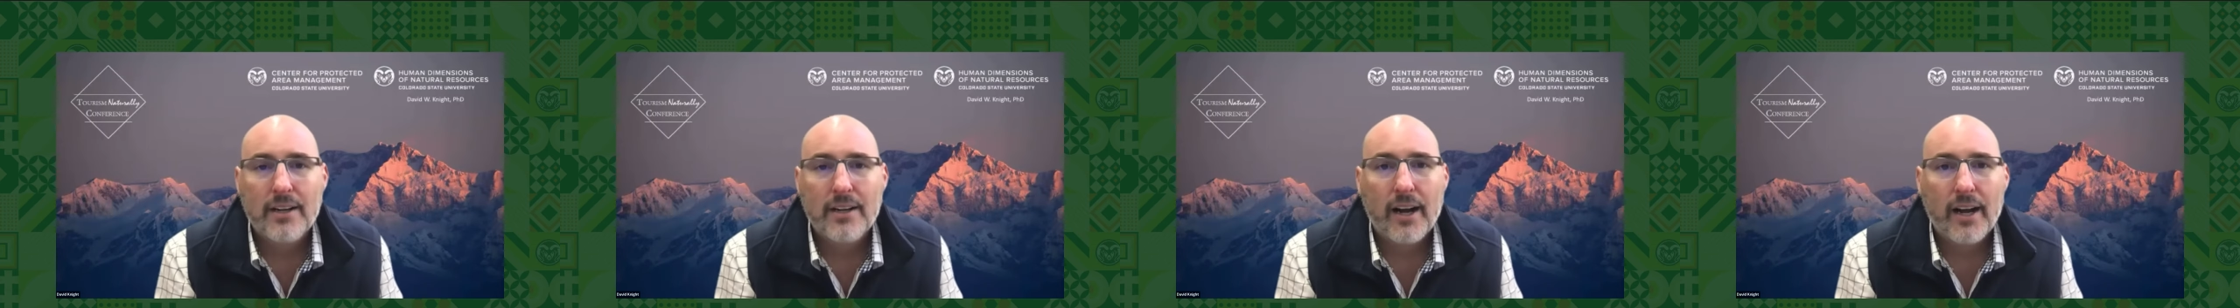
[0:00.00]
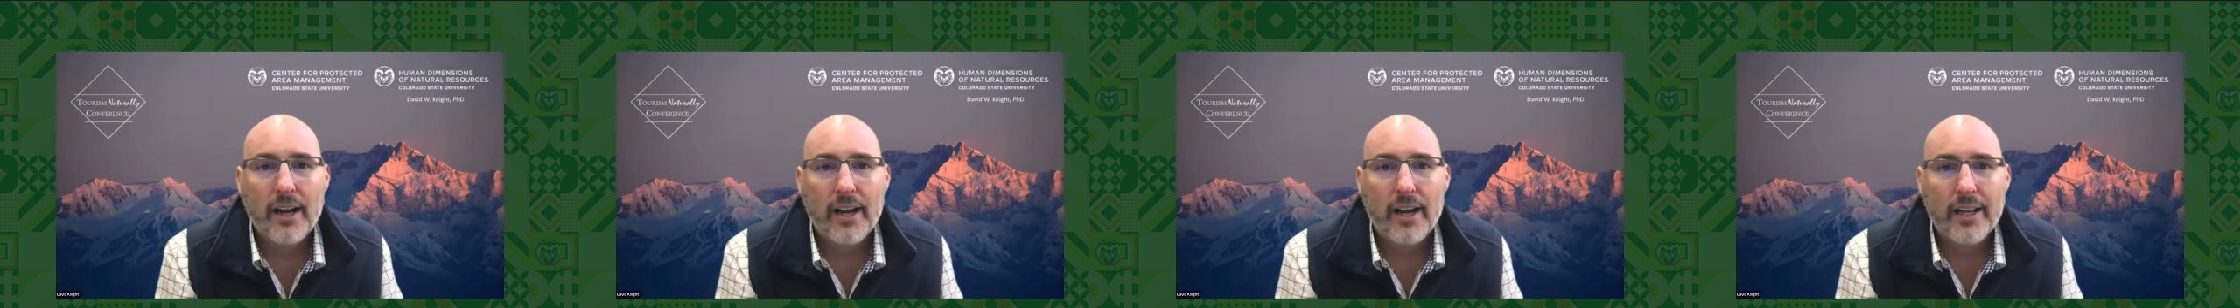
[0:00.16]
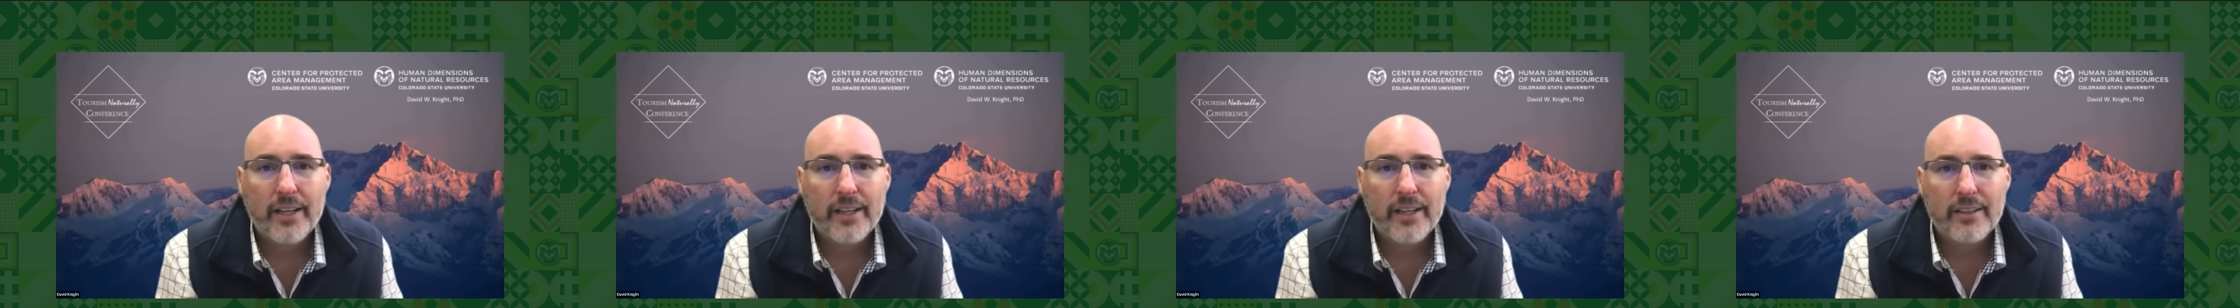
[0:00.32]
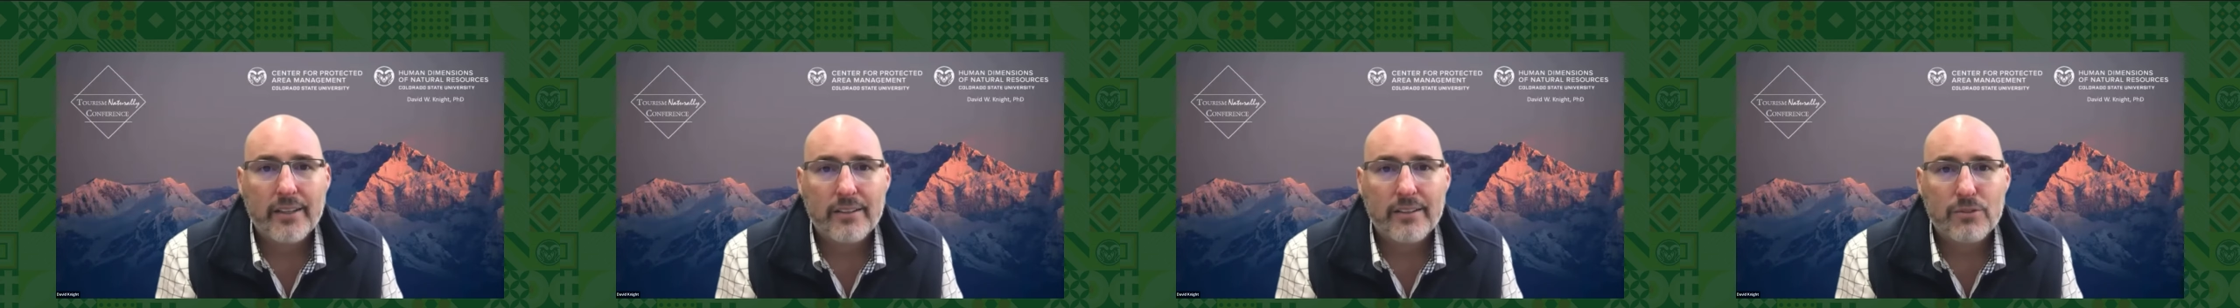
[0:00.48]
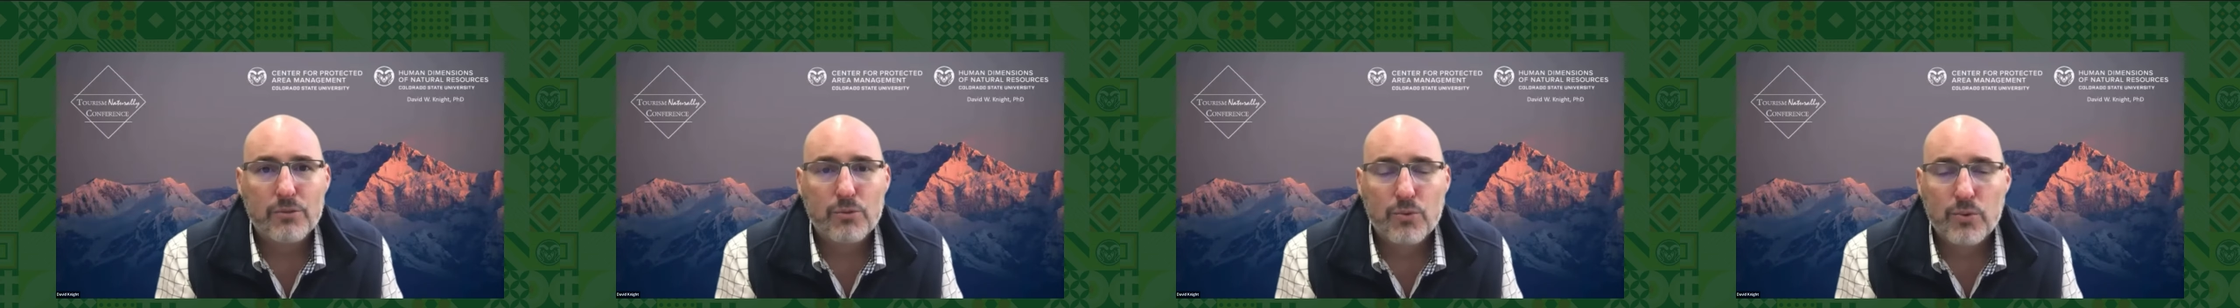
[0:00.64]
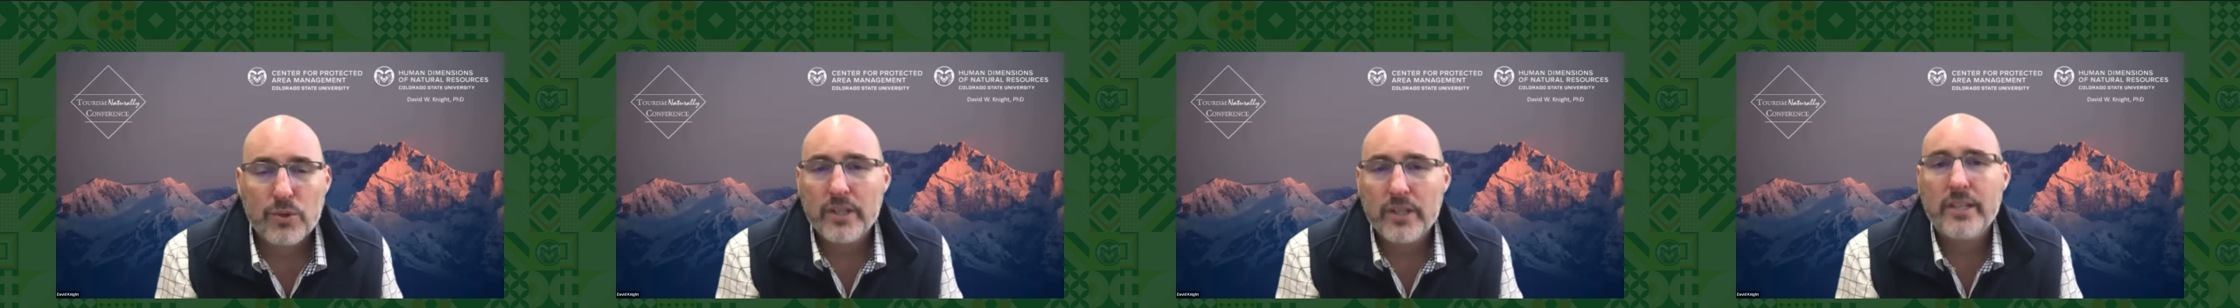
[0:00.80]
I
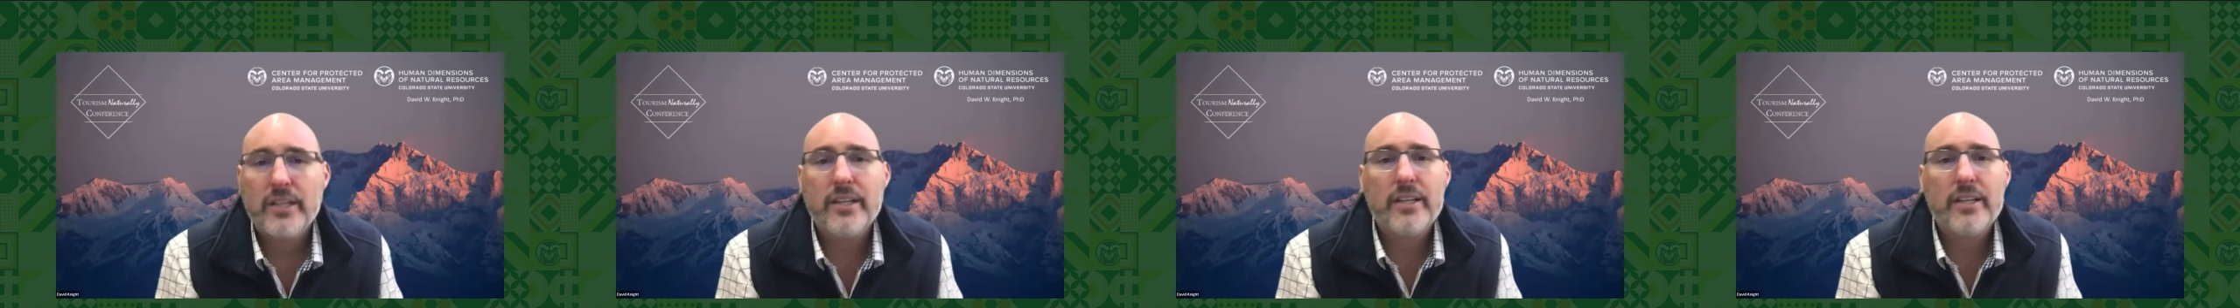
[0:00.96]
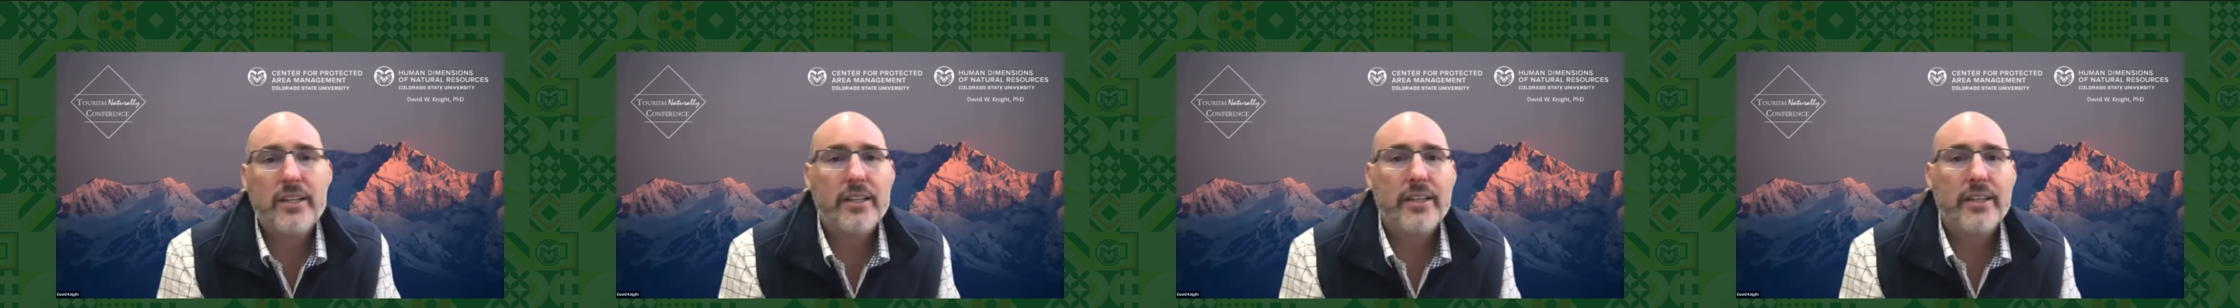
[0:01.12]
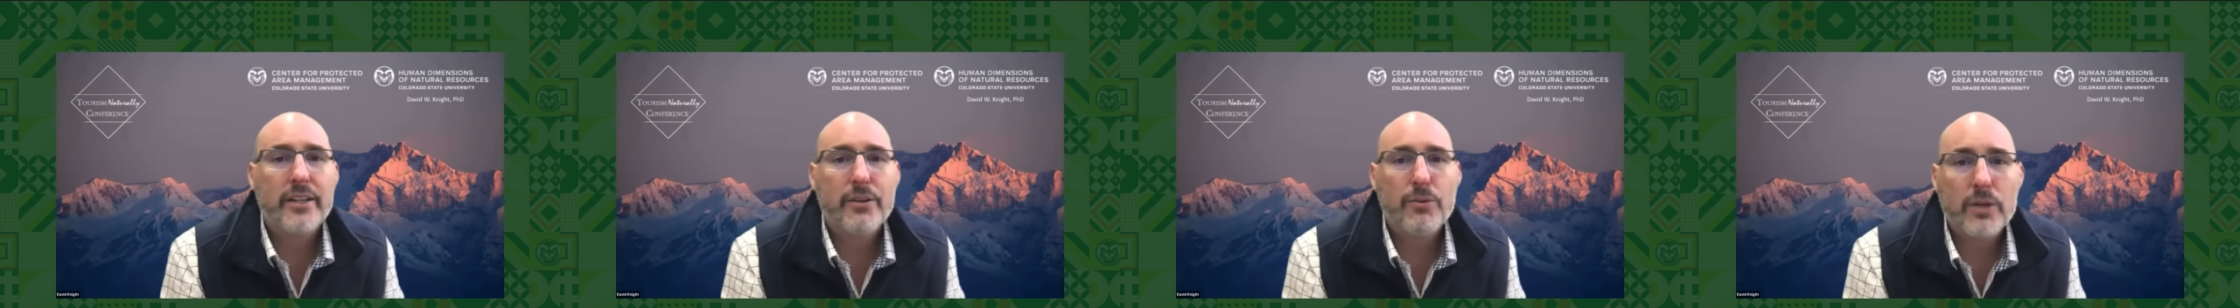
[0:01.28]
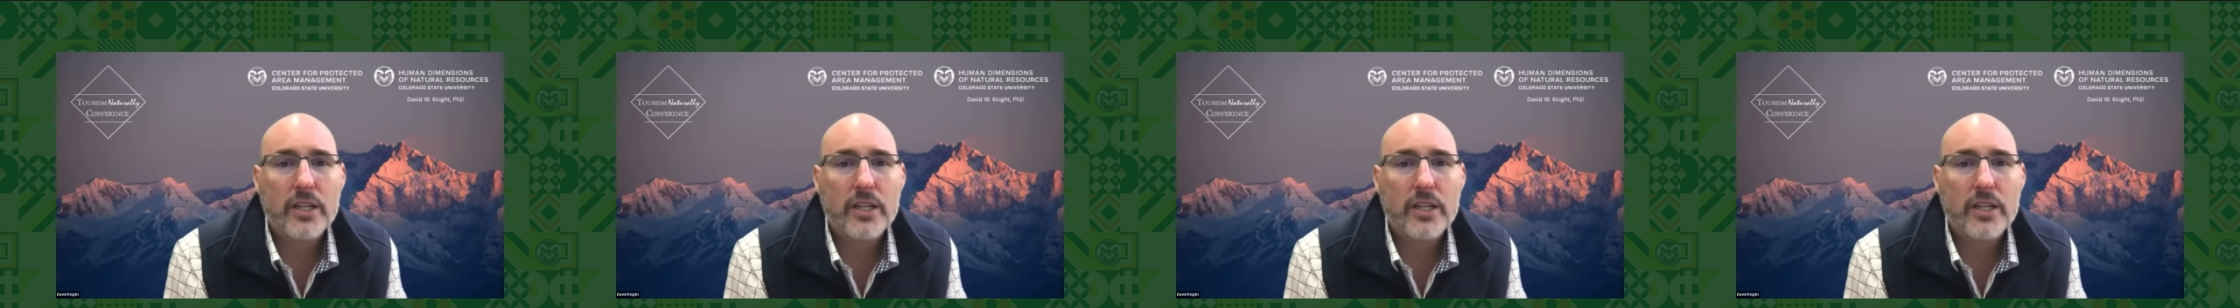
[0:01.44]
really,